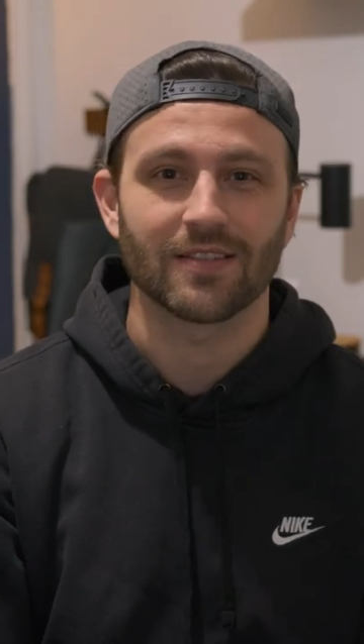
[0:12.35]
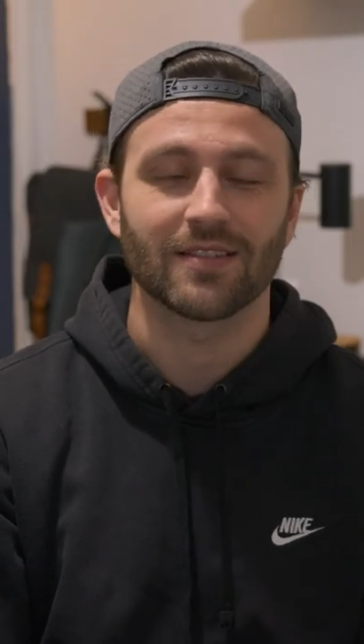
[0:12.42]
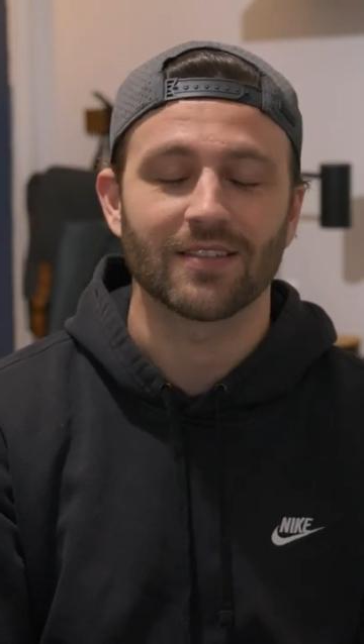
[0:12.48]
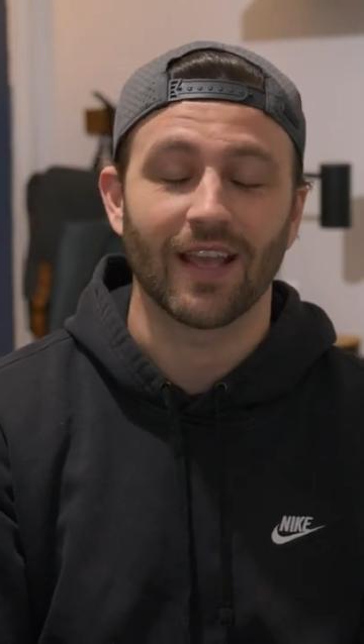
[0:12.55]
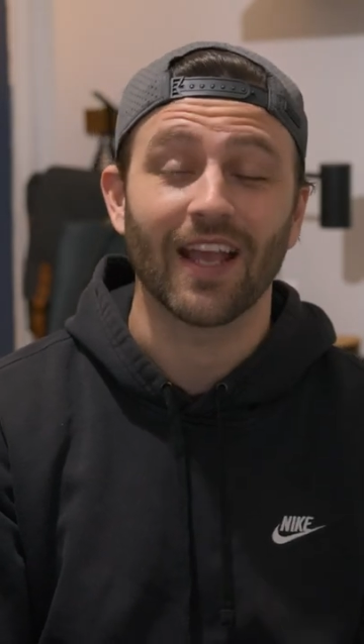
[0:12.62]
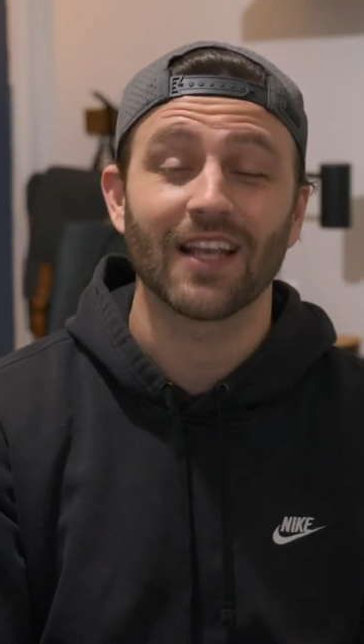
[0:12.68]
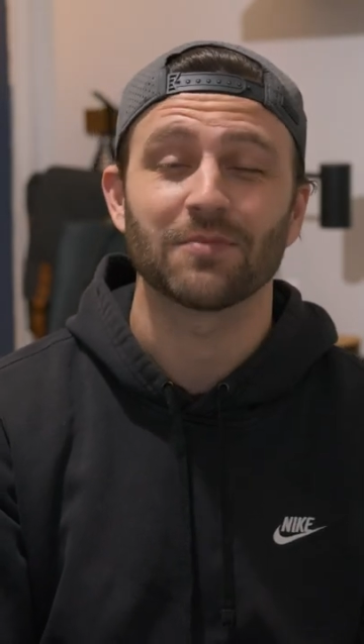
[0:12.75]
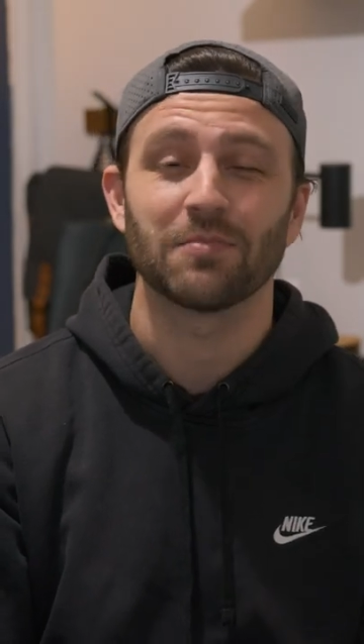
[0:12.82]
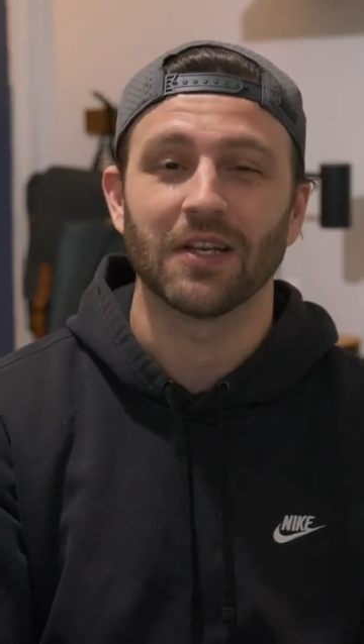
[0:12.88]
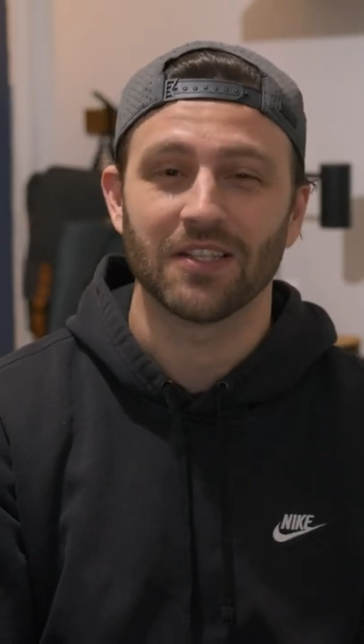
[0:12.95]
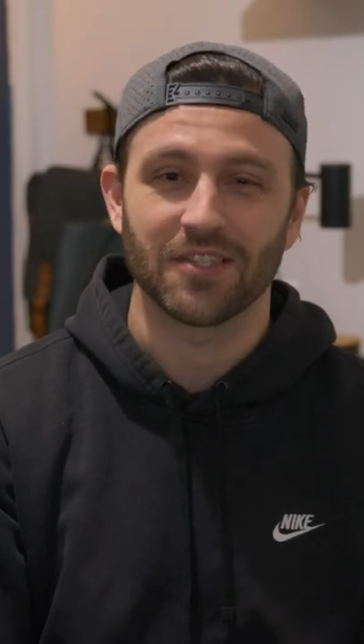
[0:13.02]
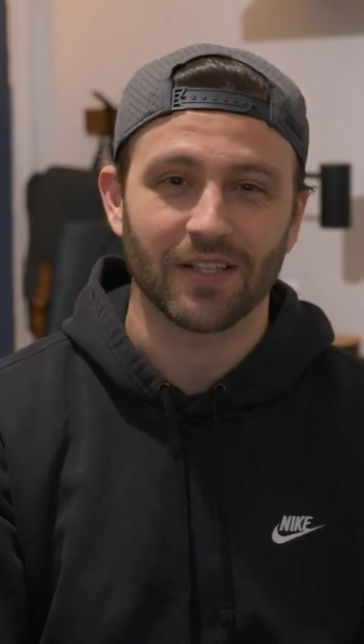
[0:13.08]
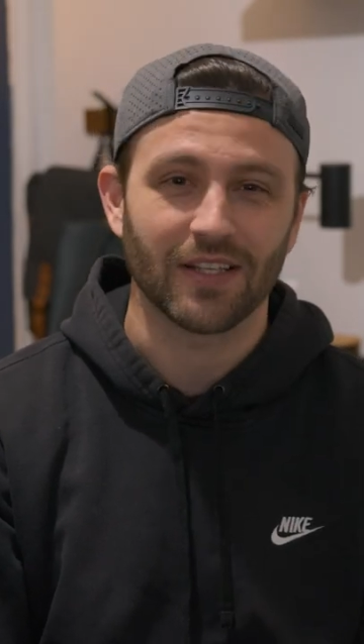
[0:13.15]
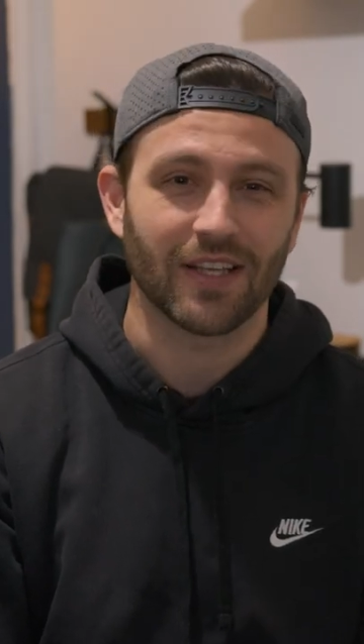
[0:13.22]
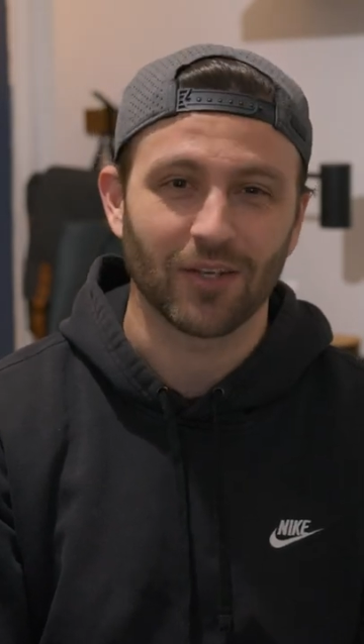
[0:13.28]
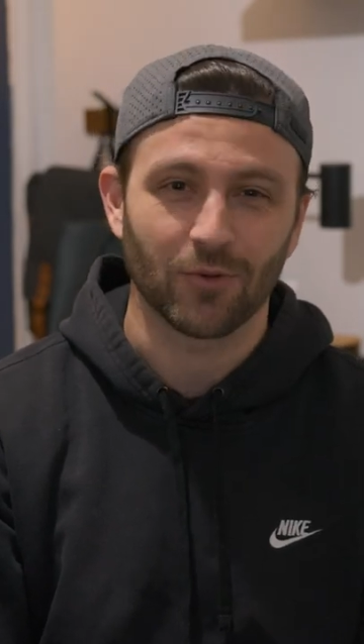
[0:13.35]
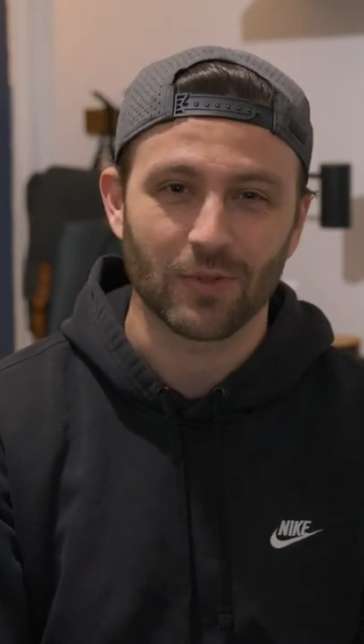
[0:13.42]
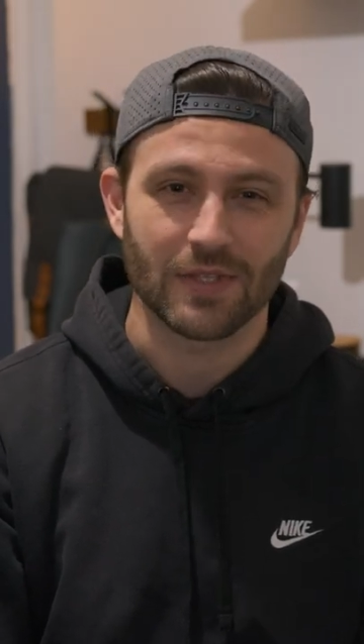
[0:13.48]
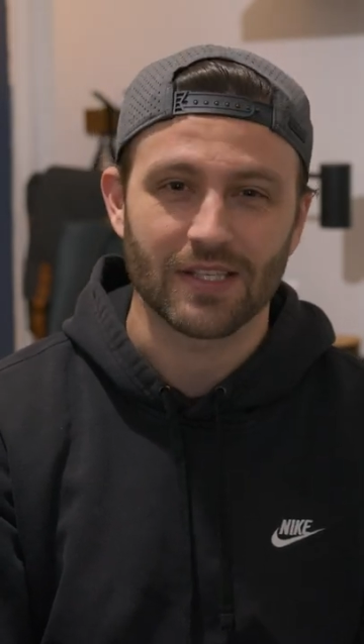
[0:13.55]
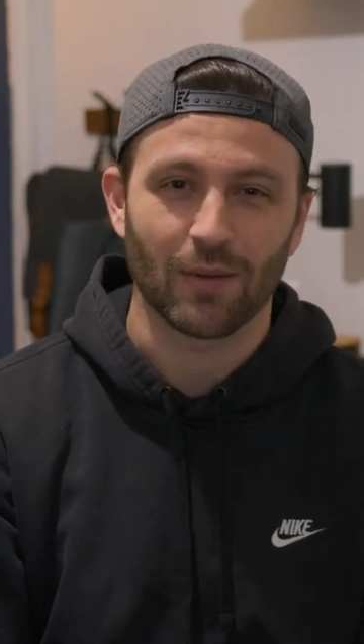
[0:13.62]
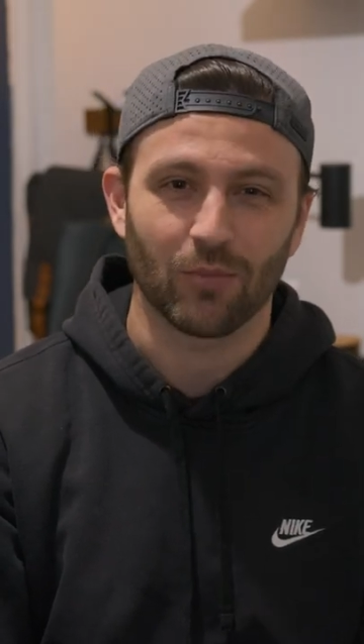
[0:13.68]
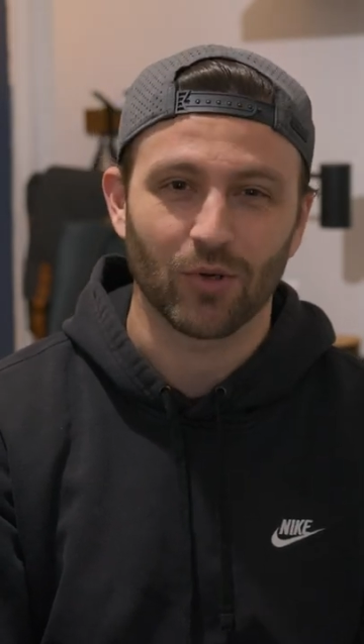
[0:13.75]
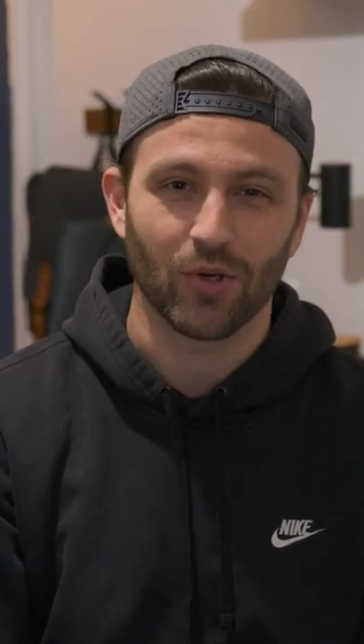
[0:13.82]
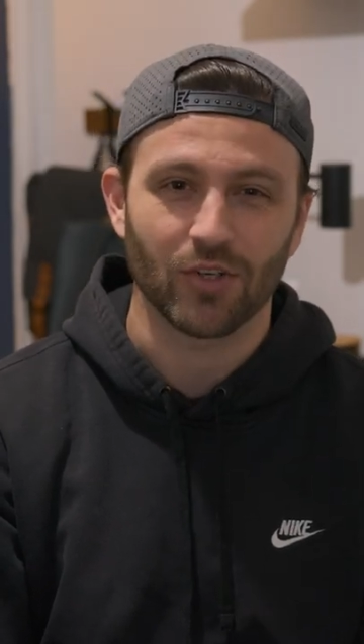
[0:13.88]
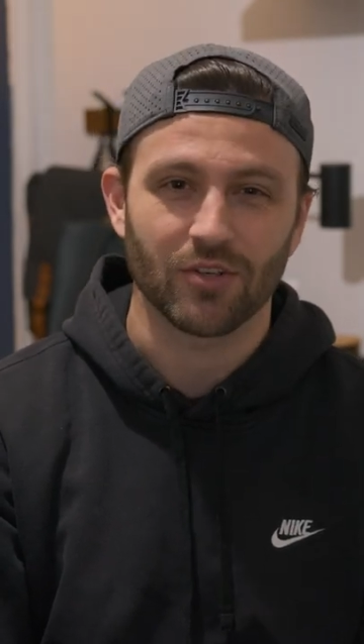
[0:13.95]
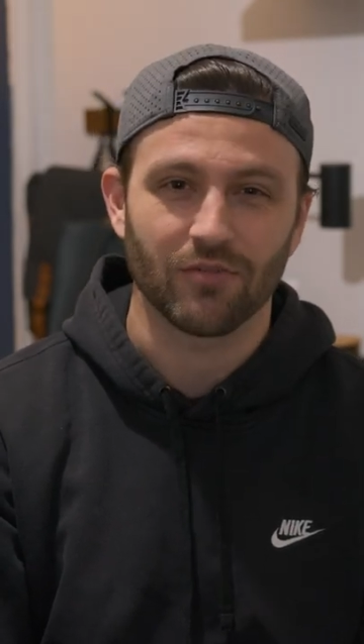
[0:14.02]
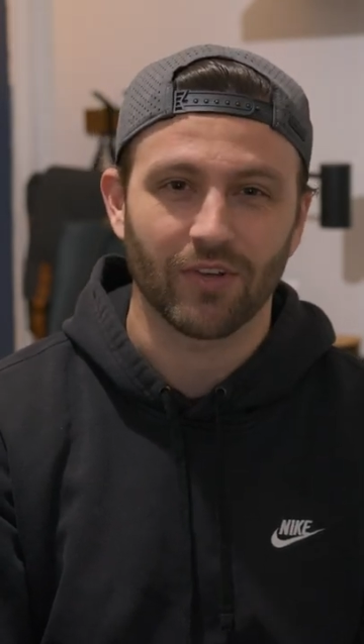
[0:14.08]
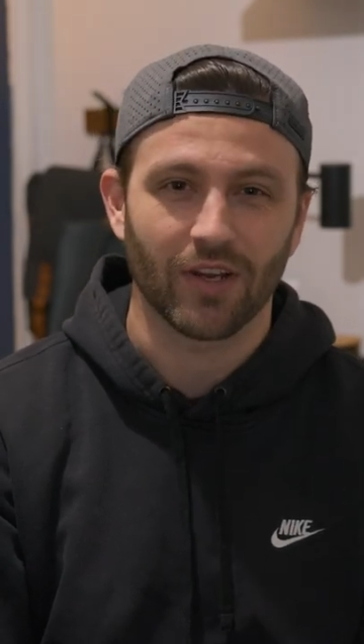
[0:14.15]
to exponentially increase that production